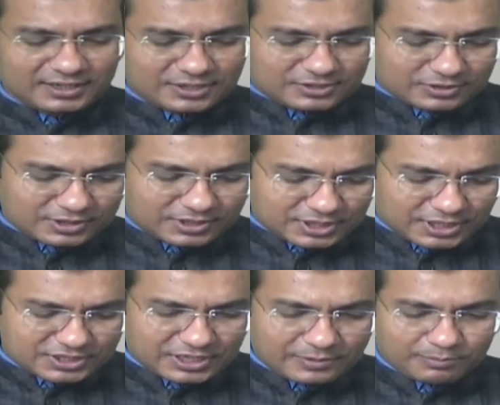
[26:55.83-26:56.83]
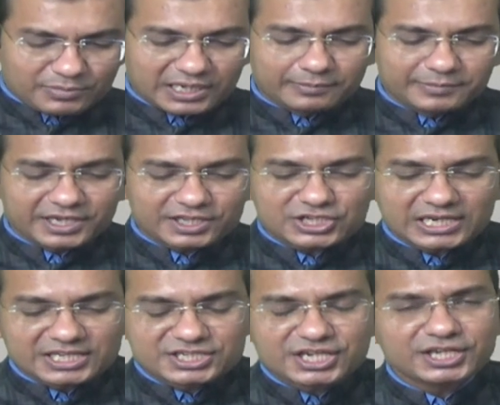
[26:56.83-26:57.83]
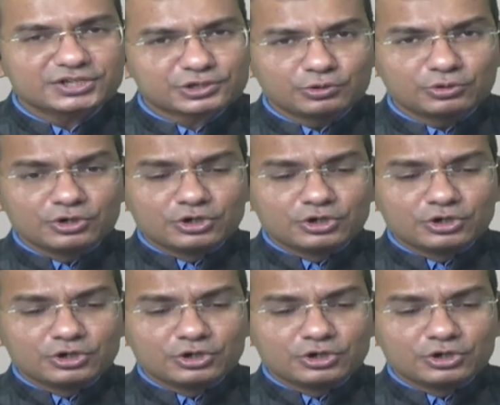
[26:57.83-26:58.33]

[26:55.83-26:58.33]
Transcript: So this is becoming a challenging issue.